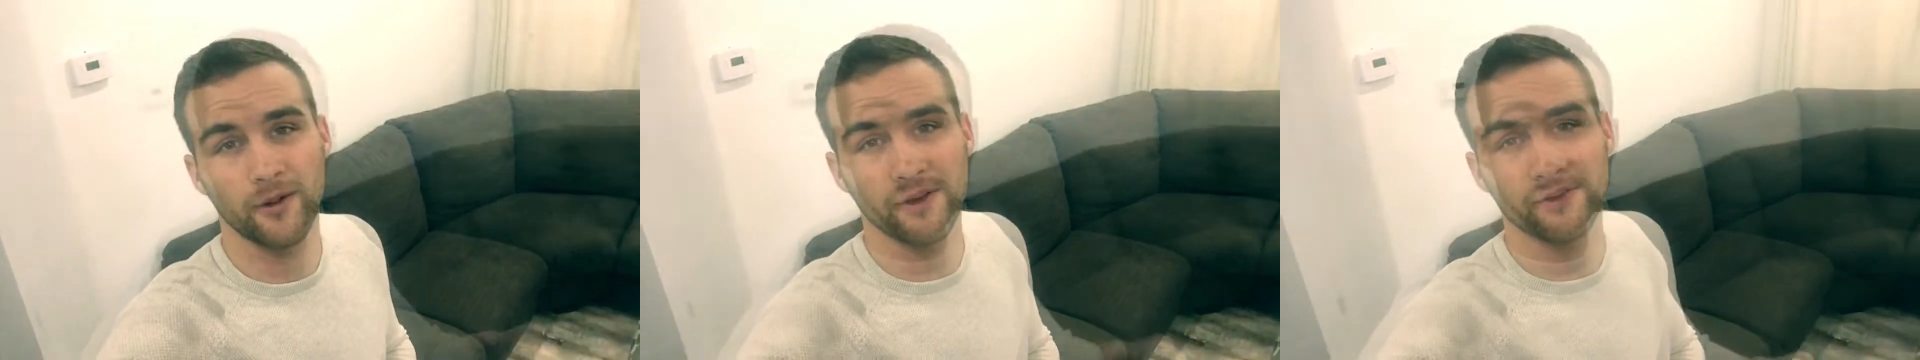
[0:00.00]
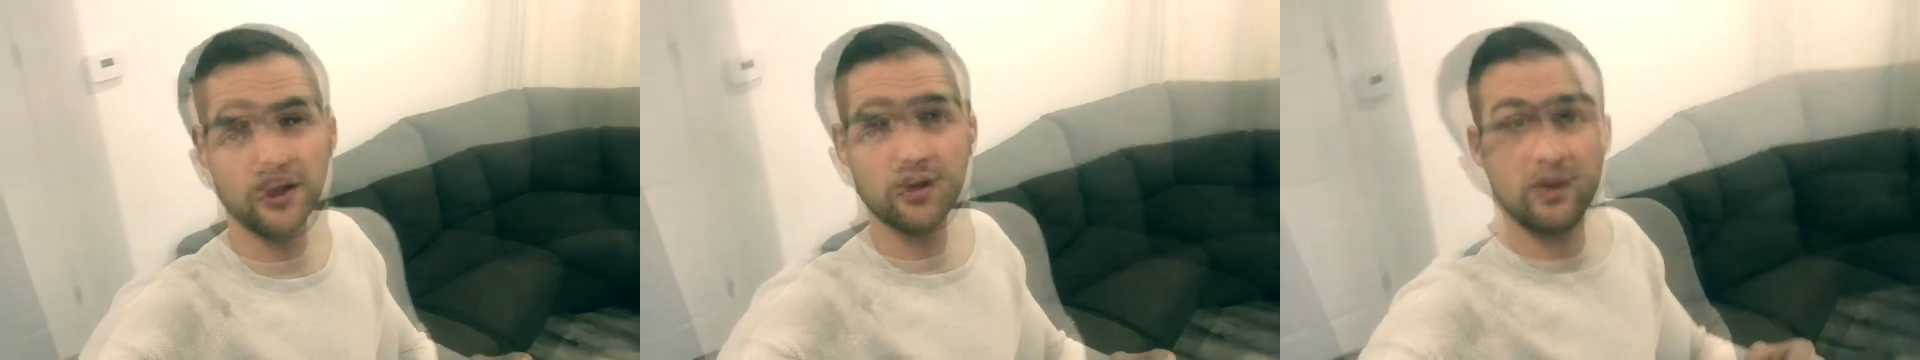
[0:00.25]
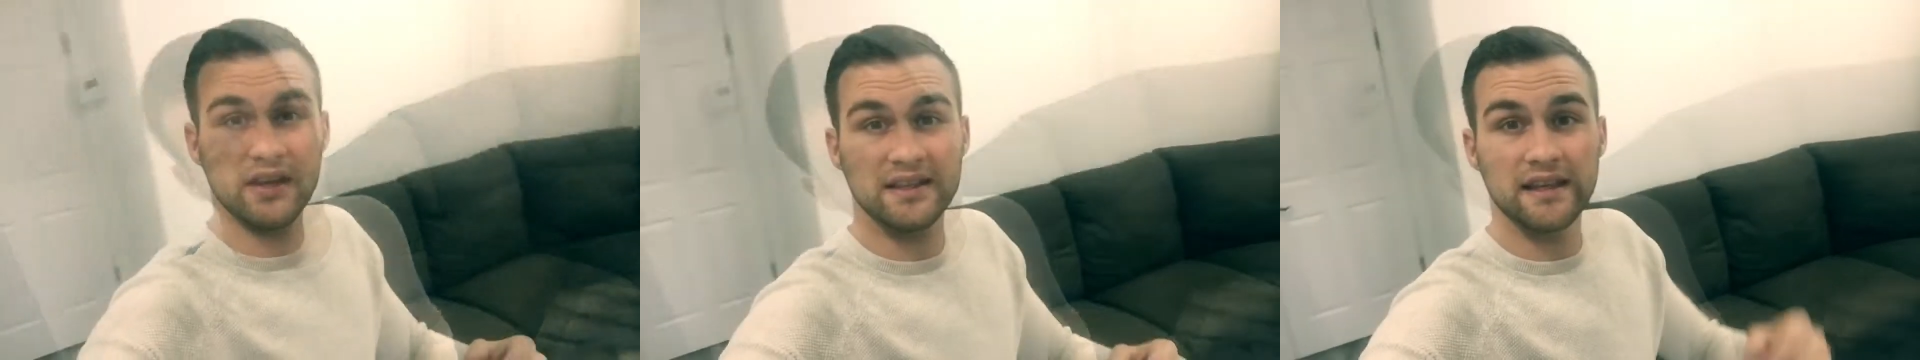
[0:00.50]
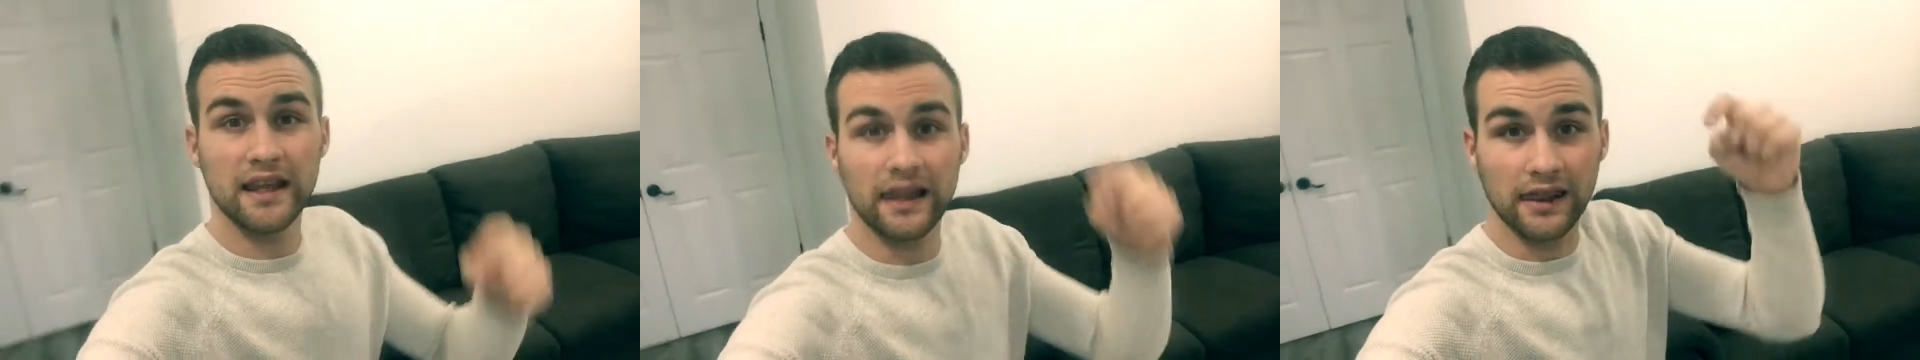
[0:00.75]
So as
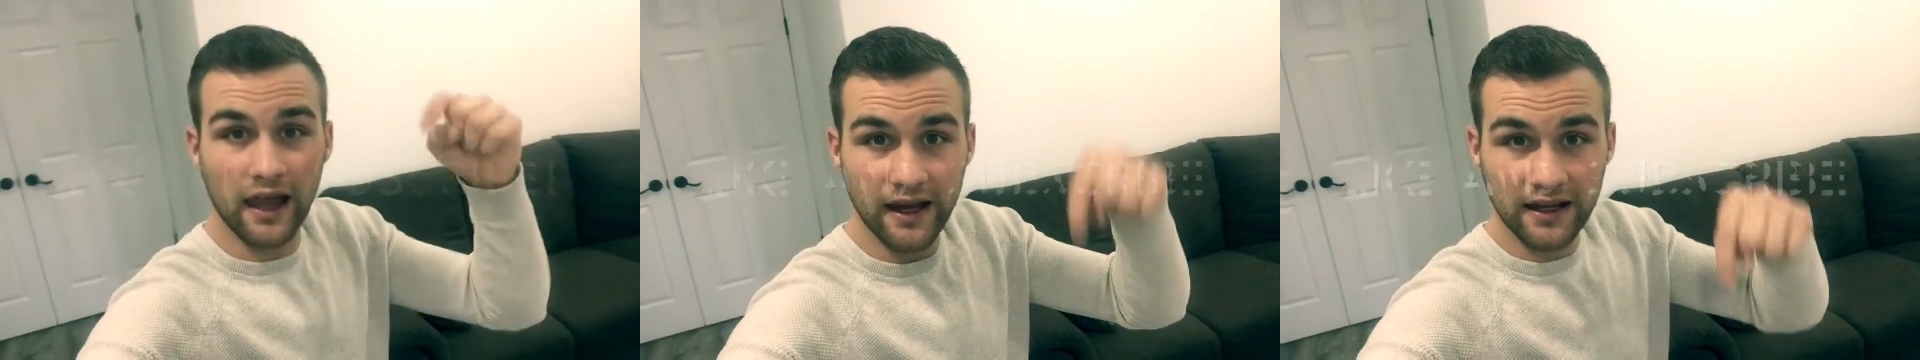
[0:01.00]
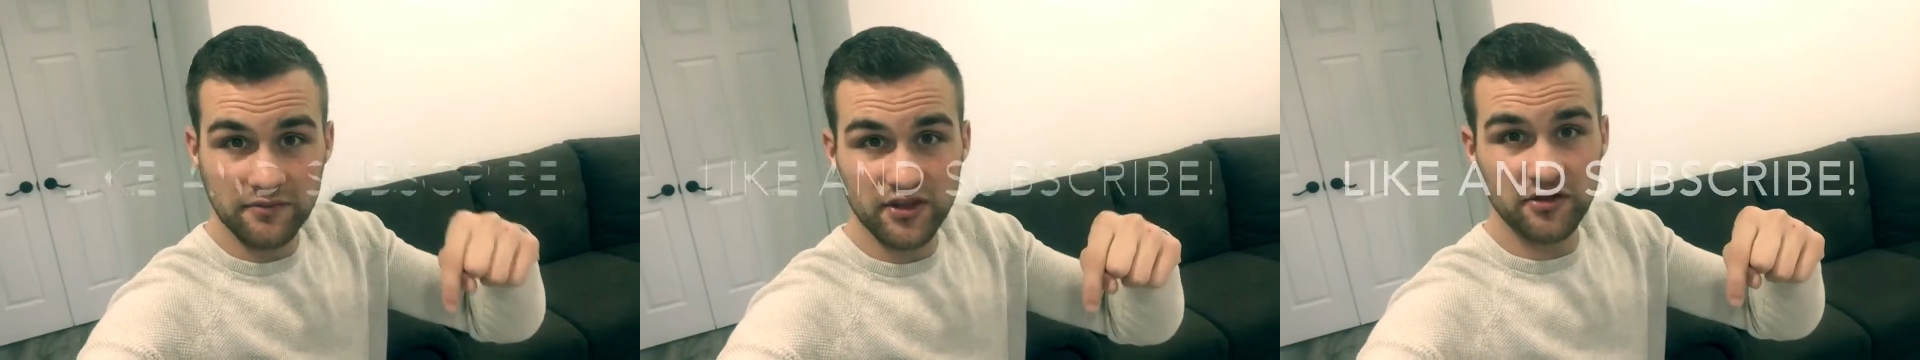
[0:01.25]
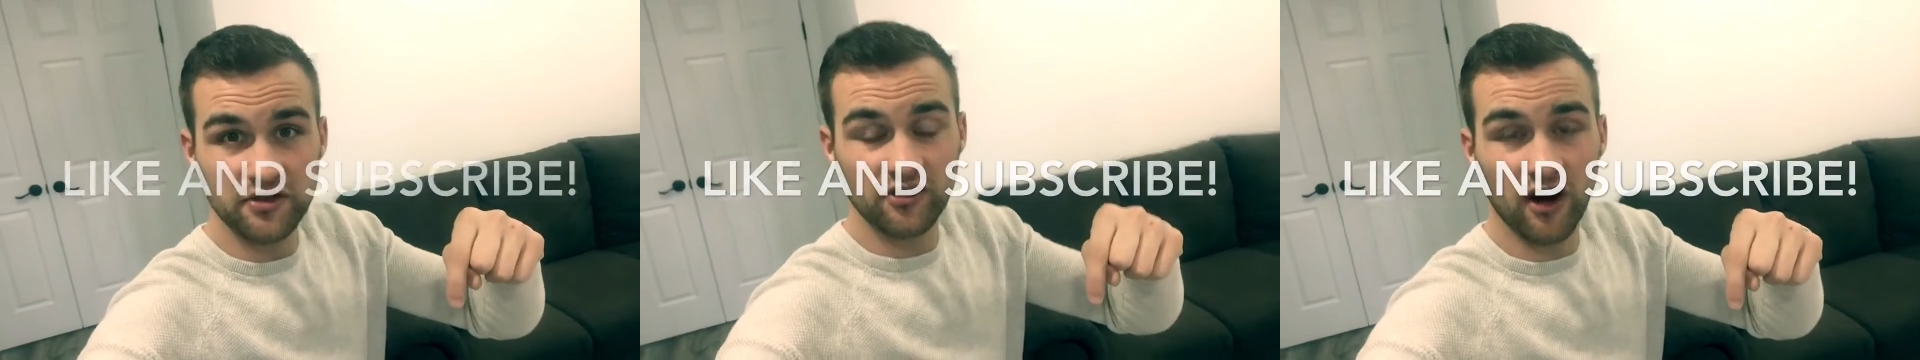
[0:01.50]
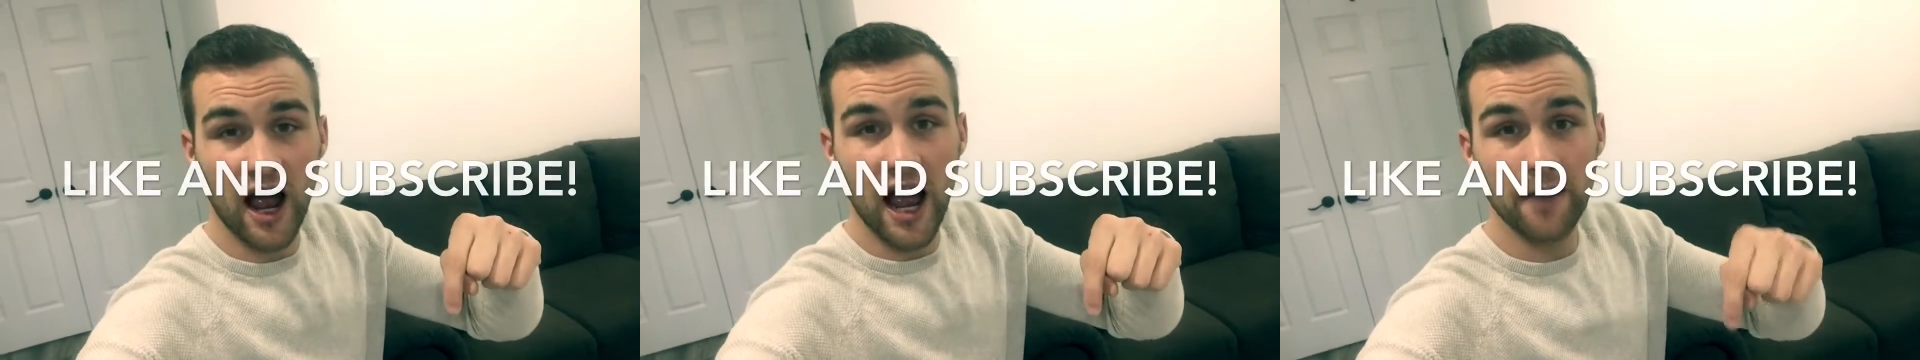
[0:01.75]
always, like and
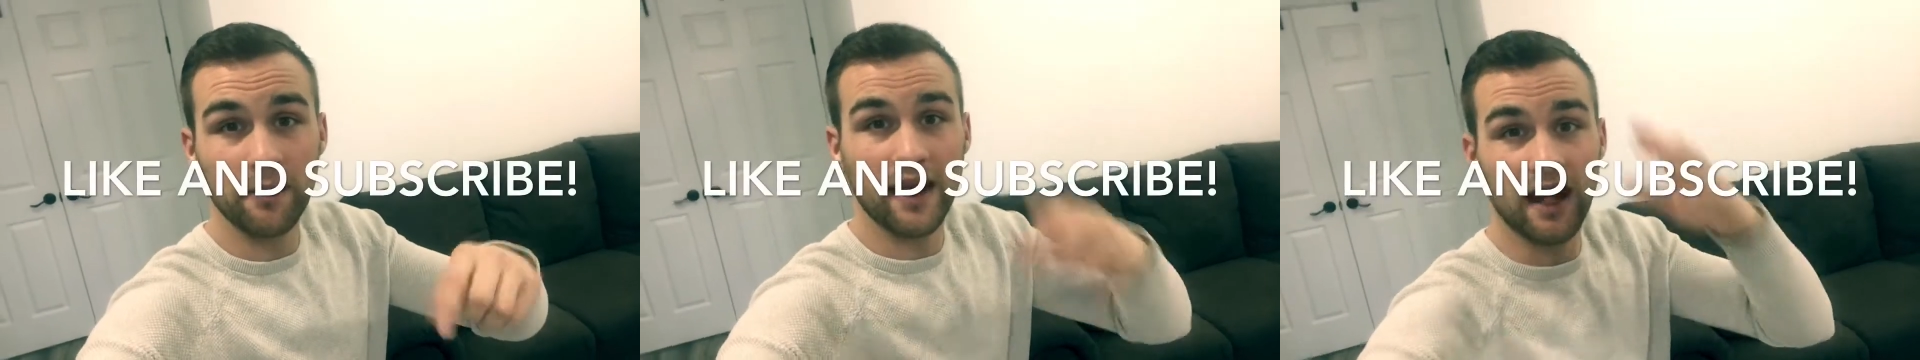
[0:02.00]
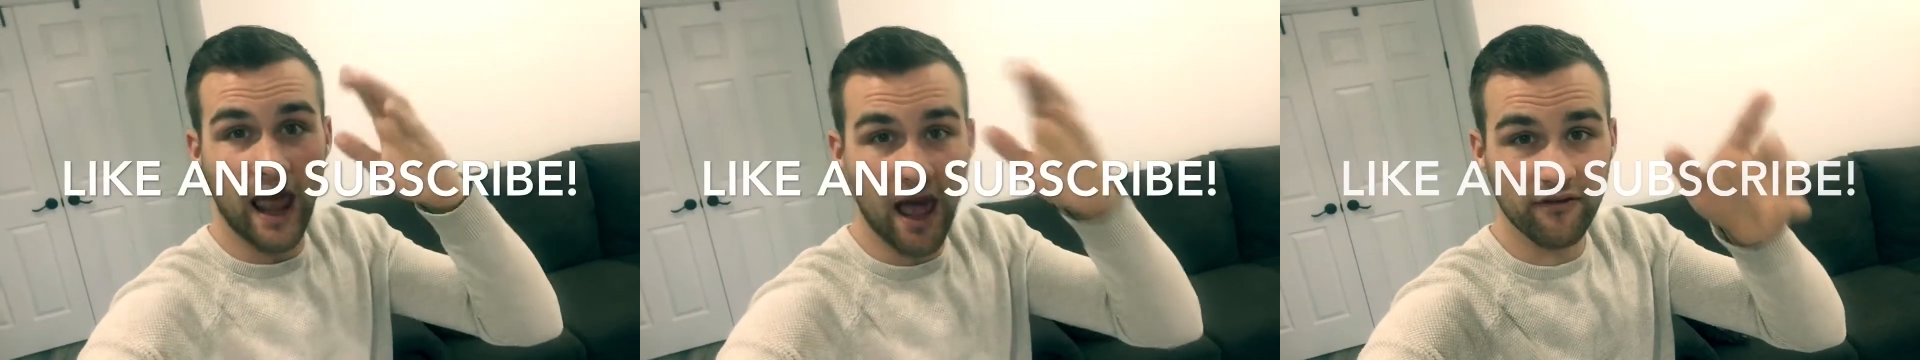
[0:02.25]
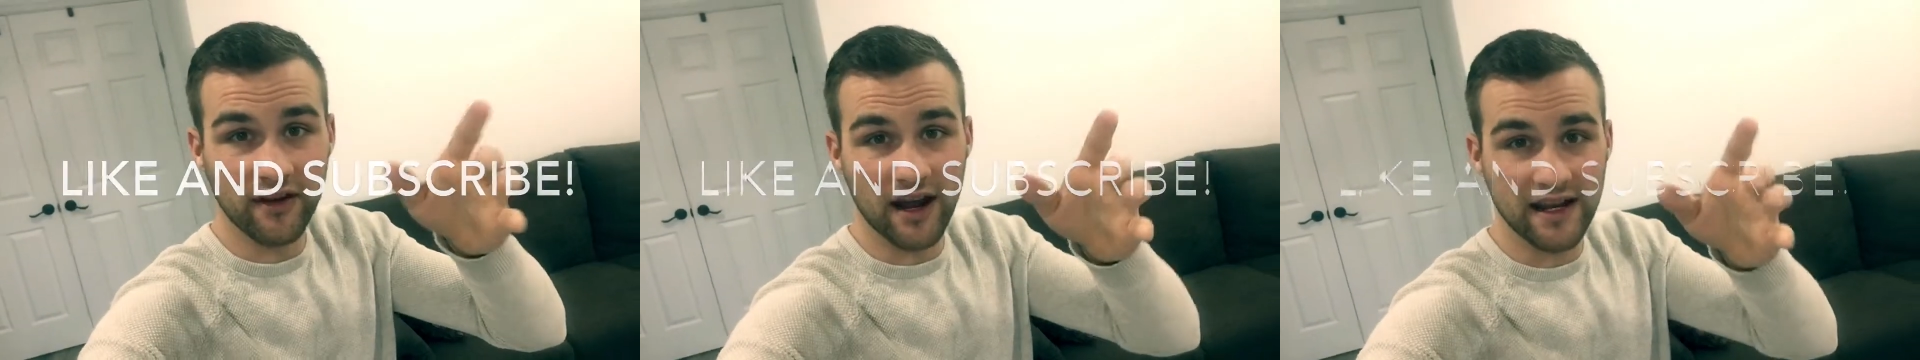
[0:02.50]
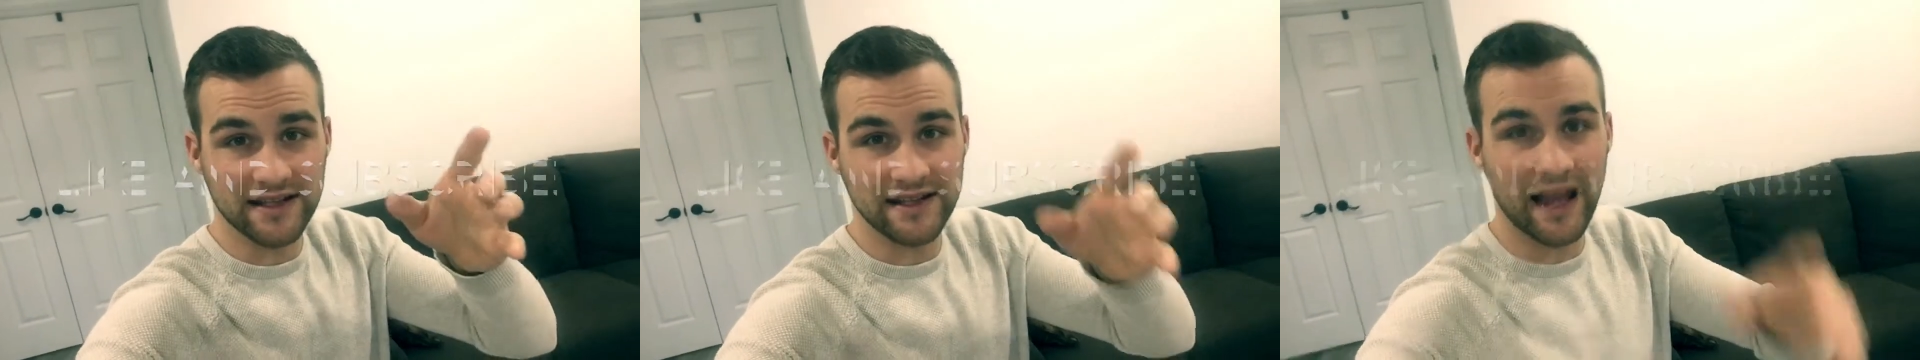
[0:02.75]
subscribe, and have a nice